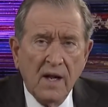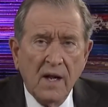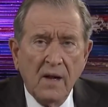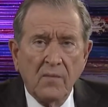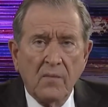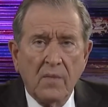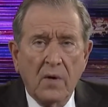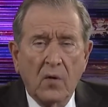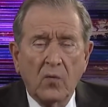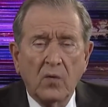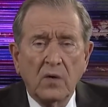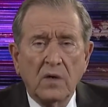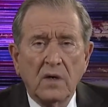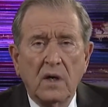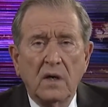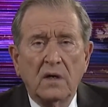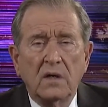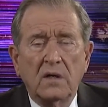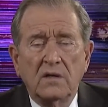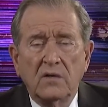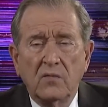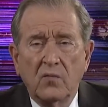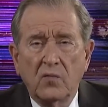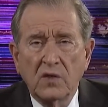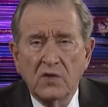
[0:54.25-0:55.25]
but we're,
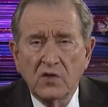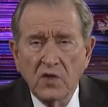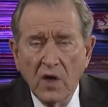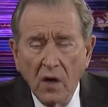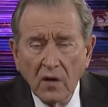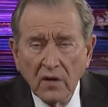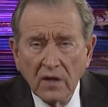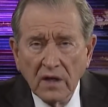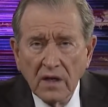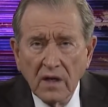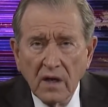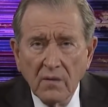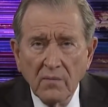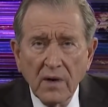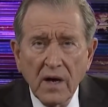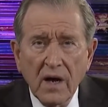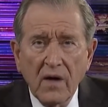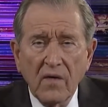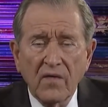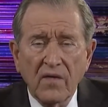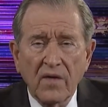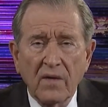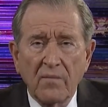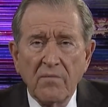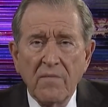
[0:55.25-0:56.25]
we're talking
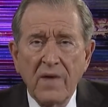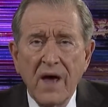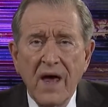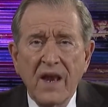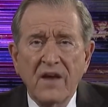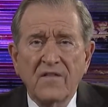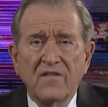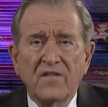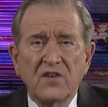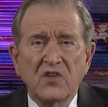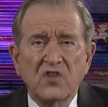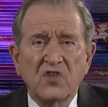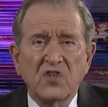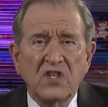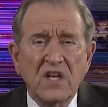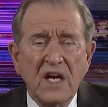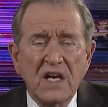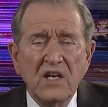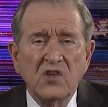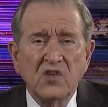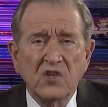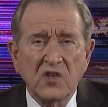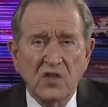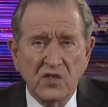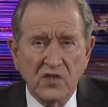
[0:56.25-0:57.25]
about the
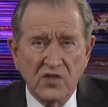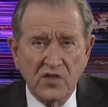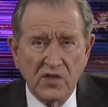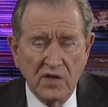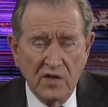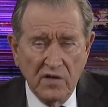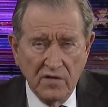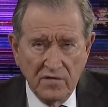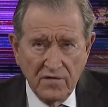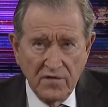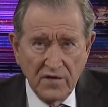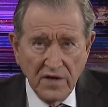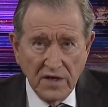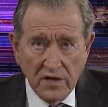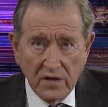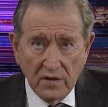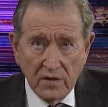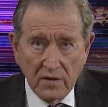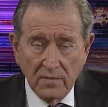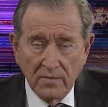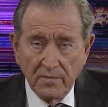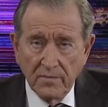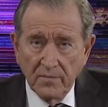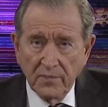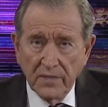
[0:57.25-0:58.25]
manifestations of fear.
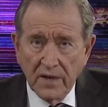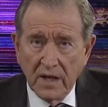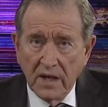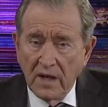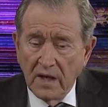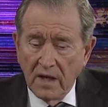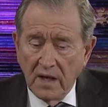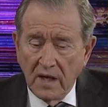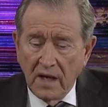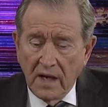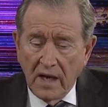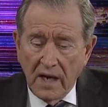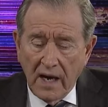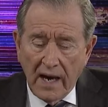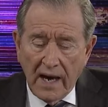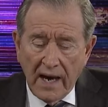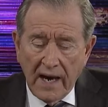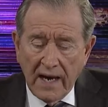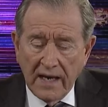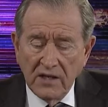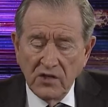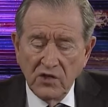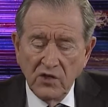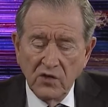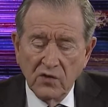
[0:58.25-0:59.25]

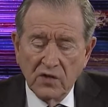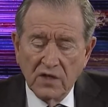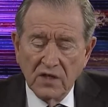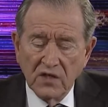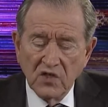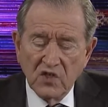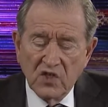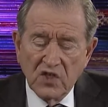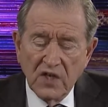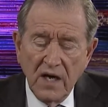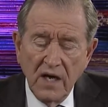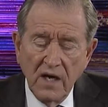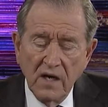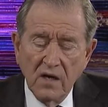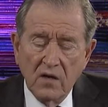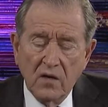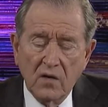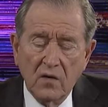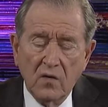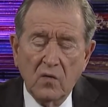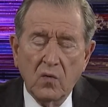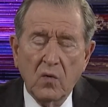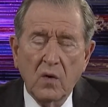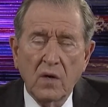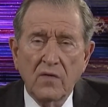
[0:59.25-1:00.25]
And you can
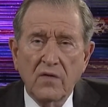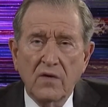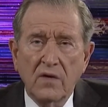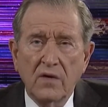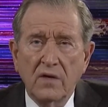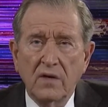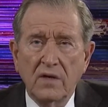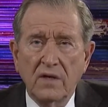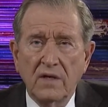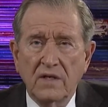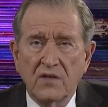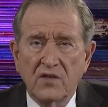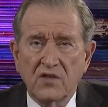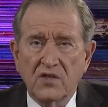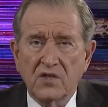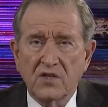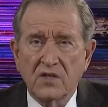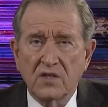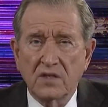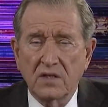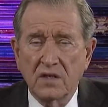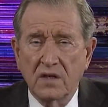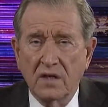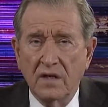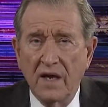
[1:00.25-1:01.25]
tell whether it's
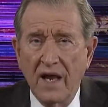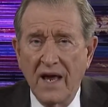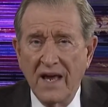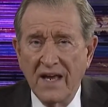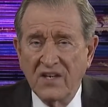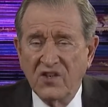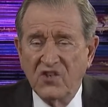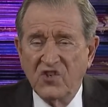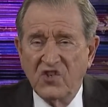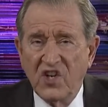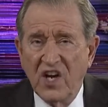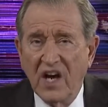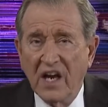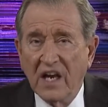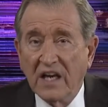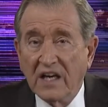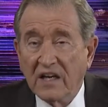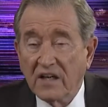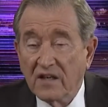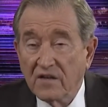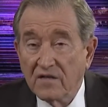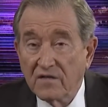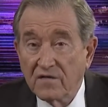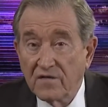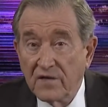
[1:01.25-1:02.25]
an
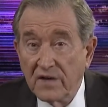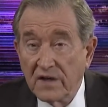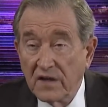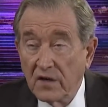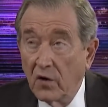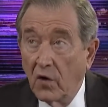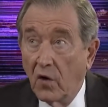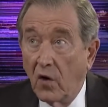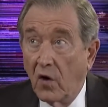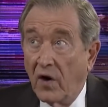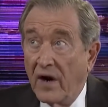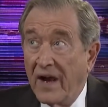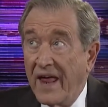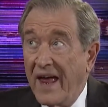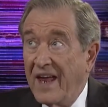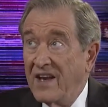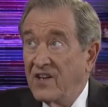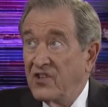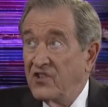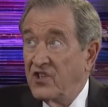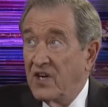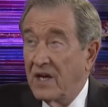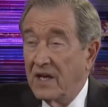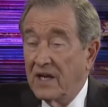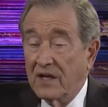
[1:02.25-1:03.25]
angelic fear or an
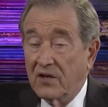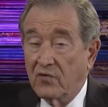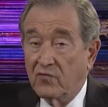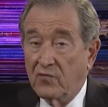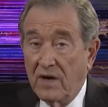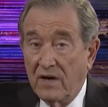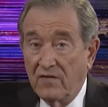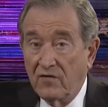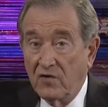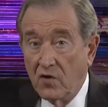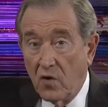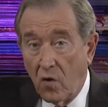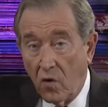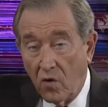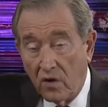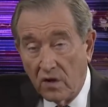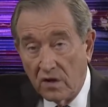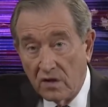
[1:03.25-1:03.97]
angelic reverence or